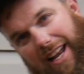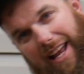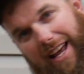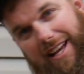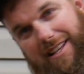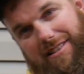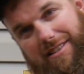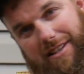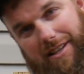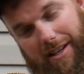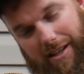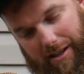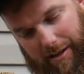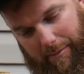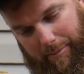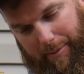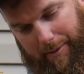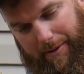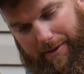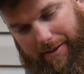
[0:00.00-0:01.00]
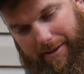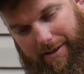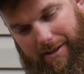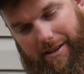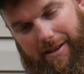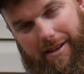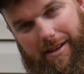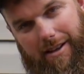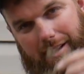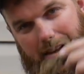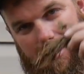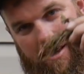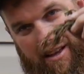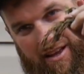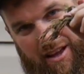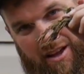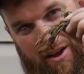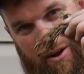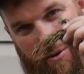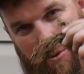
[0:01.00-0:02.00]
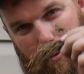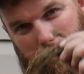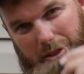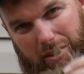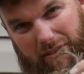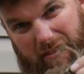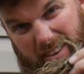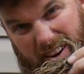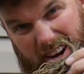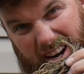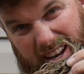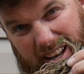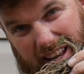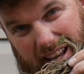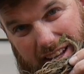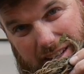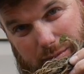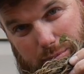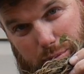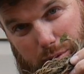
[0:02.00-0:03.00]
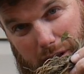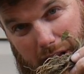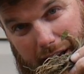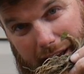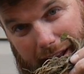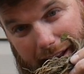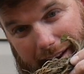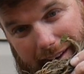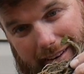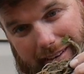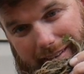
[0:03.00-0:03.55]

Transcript: last cup with the very last plant.